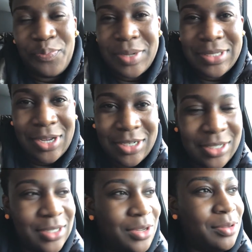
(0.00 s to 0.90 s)
So I
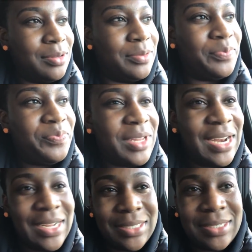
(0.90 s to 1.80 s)
just told the
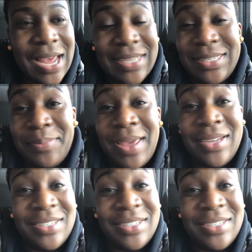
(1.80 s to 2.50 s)
nice taxi man